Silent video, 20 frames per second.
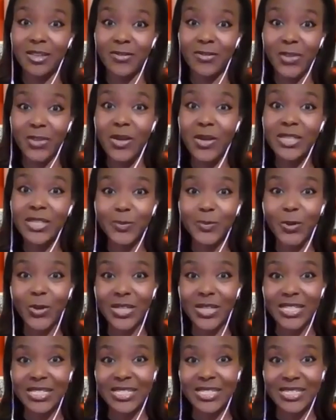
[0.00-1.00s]
at various
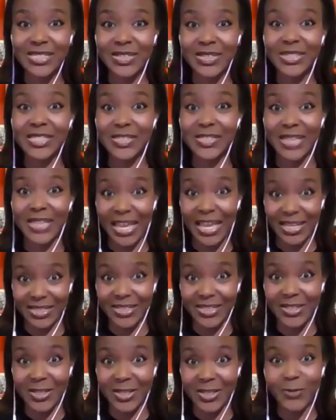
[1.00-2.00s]
points to, to,
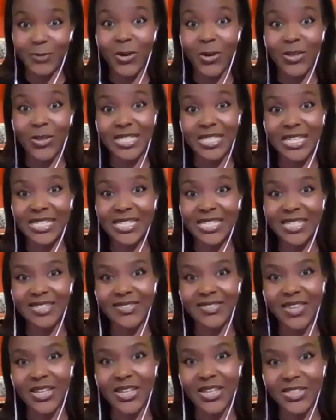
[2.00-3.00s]
get, you know, as far as they
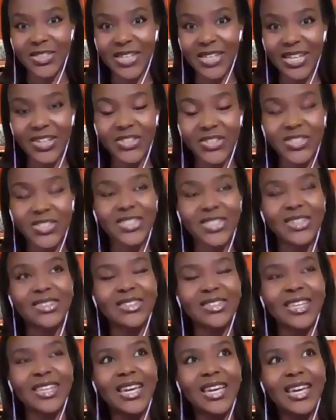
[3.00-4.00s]
did in
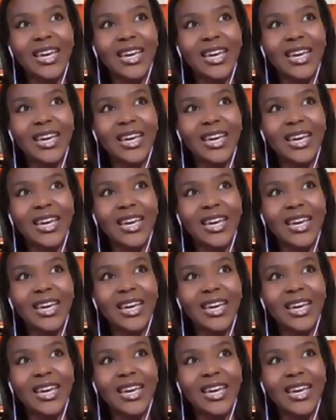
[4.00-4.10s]
education